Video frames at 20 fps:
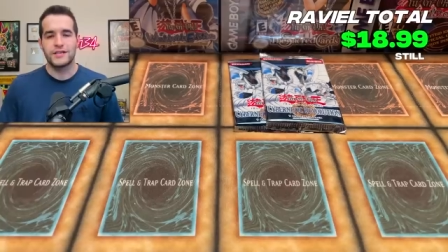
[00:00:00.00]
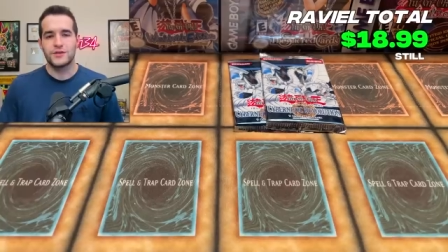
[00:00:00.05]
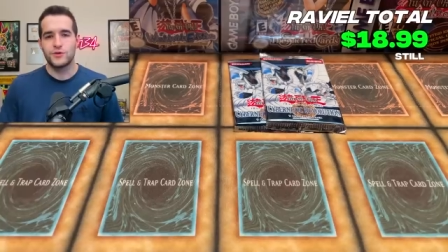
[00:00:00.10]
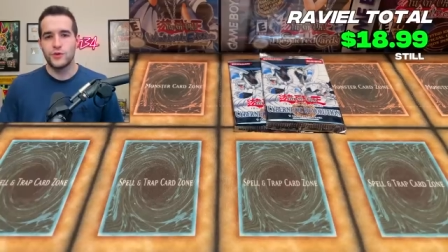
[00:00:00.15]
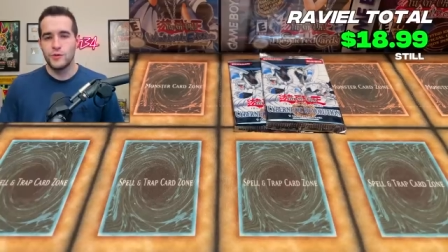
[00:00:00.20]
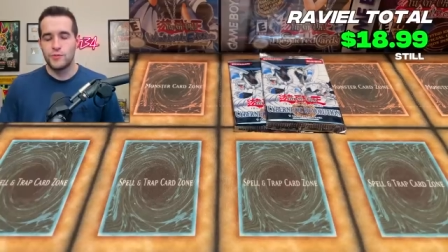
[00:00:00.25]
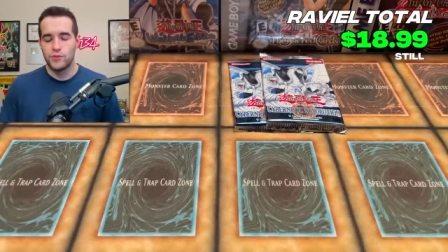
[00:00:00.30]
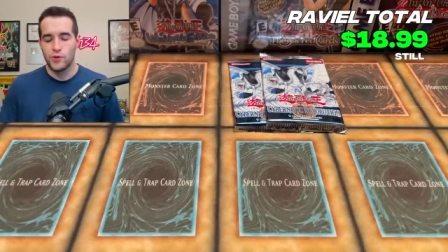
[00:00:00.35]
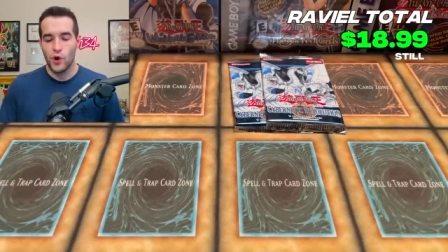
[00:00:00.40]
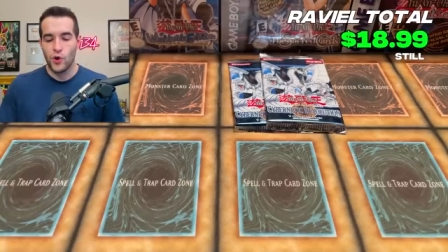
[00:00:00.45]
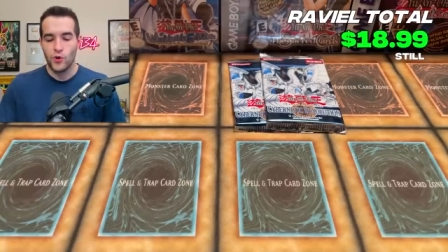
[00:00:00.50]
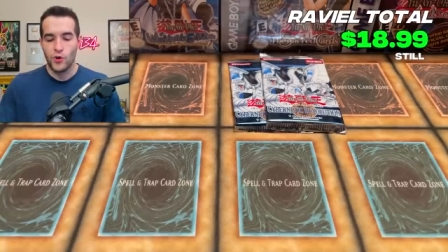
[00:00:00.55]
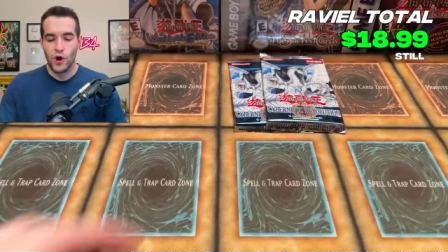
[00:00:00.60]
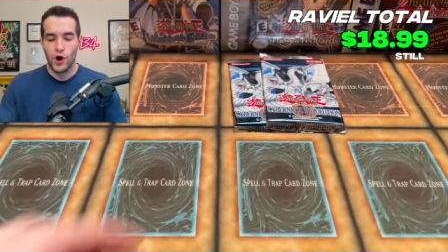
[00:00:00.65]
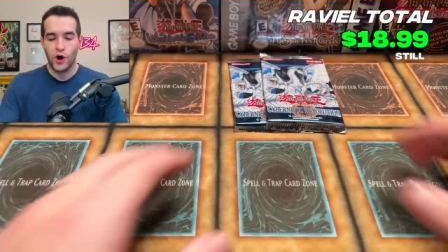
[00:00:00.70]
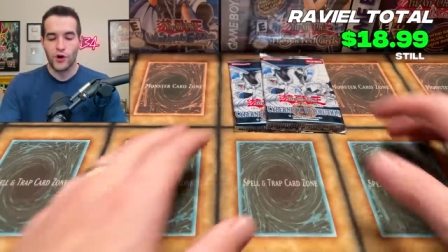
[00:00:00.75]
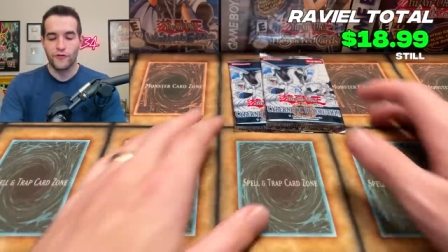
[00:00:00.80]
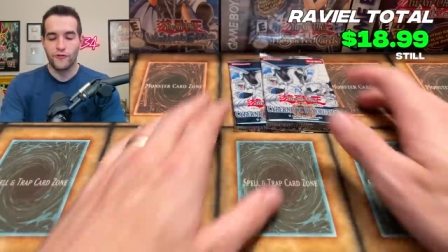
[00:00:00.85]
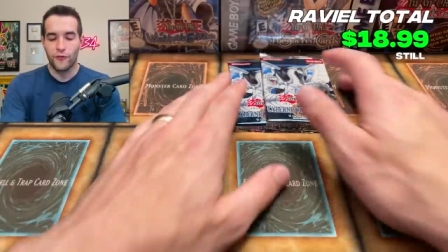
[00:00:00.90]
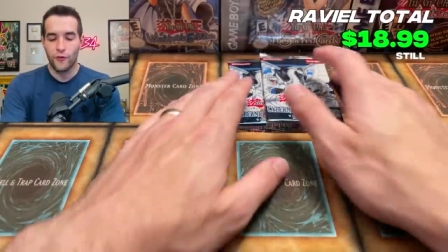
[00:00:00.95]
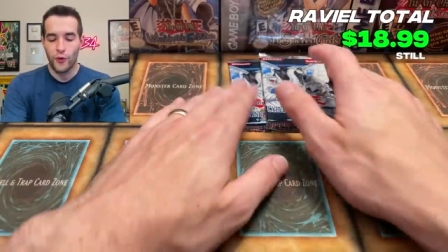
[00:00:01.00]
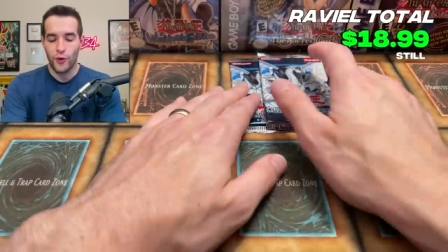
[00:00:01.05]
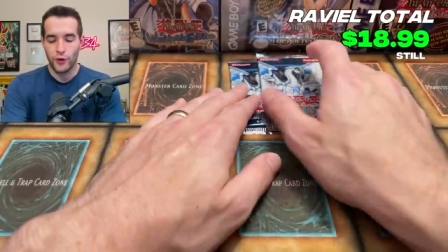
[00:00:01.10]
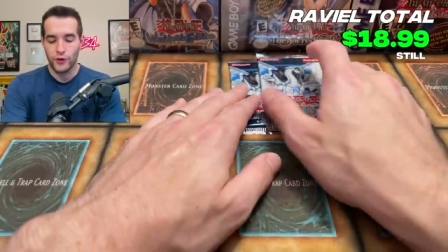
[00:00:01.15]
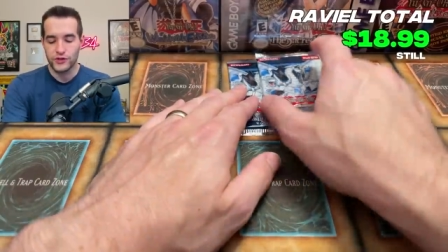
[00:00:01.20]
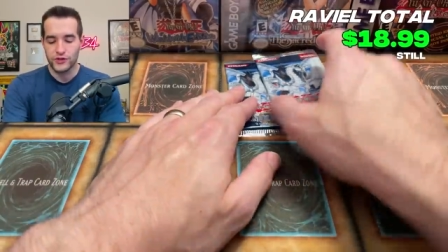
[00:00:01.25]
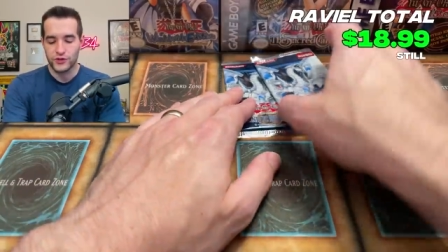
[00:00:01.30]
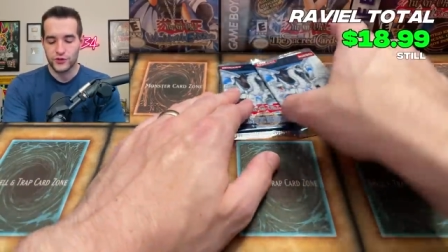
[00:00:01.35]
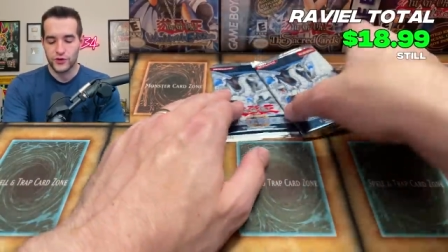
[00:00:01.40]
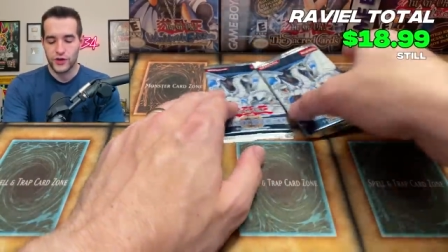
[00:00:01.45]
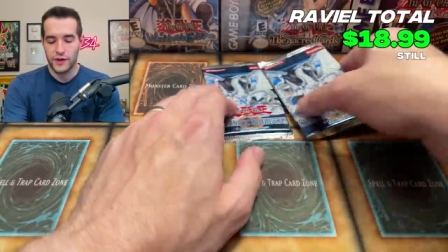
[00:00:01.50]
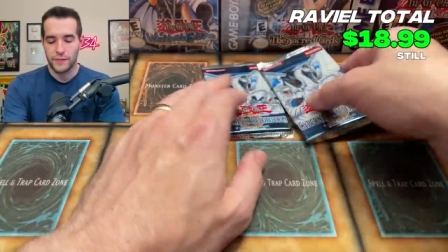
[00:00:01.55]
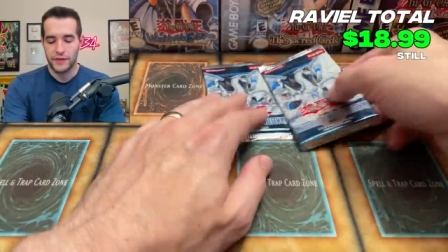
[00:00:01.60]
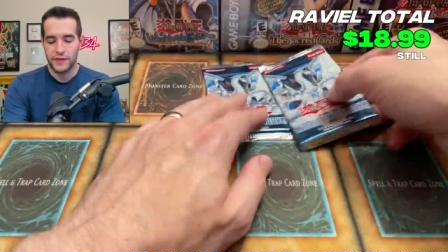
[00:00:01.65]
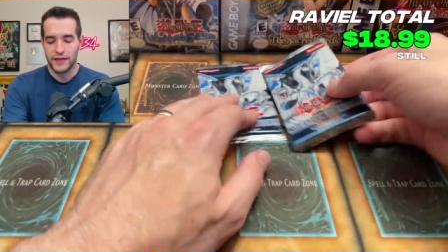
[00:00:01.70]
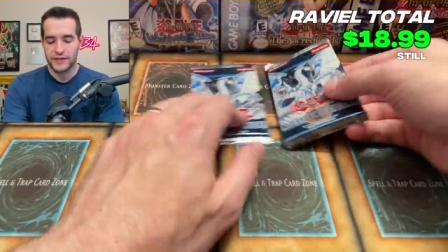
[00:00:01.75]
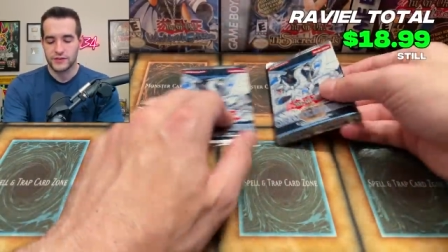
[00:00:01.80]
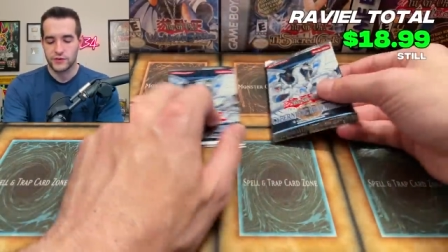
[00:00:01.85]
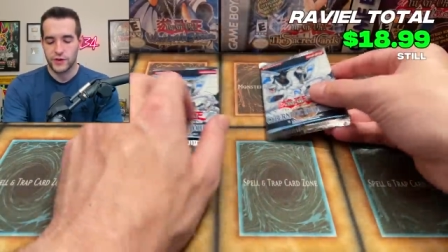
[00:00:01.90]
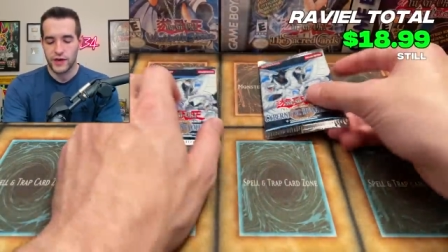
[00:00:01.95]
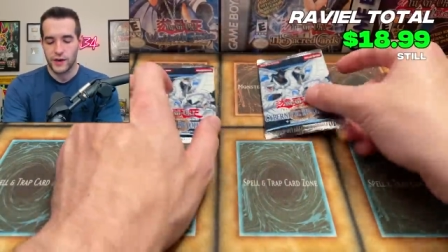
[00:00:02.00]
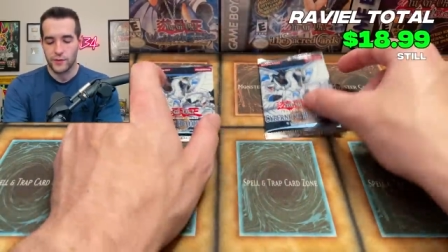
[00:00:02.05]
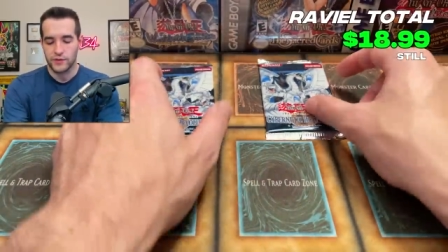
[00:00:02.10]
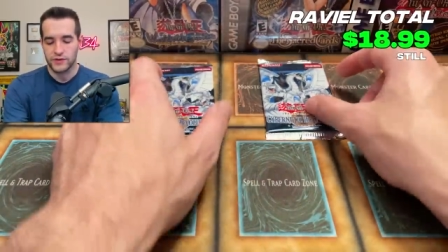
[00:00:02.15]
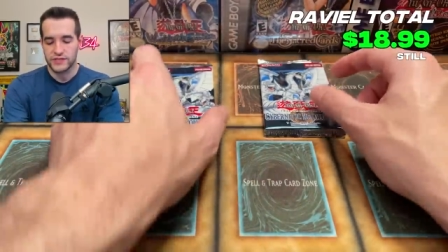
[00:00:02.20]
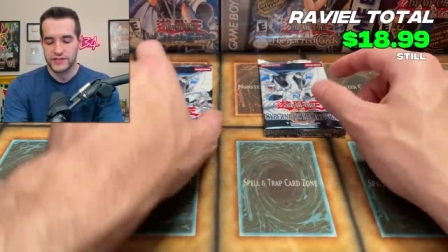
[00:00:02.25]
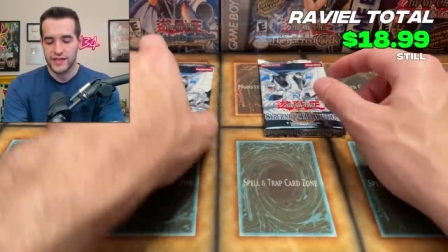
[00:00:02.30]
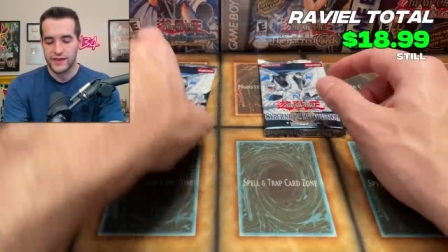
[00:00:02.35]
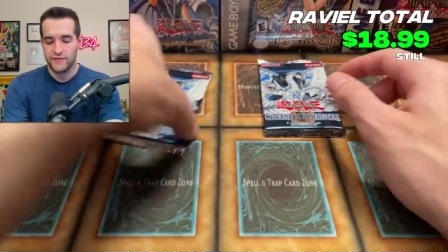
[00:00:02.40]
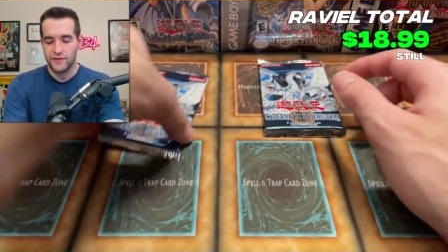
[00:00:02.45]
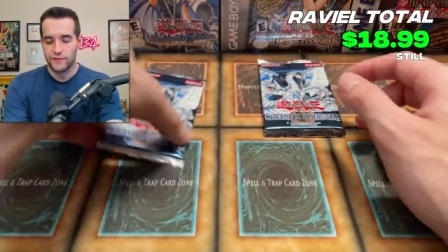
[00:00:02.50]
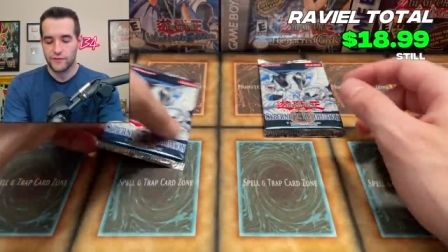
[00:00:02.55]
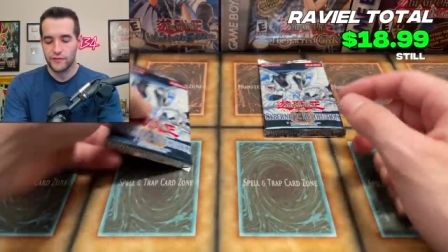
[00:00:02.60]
so we broke our foil streak, but that's okay. We're saving it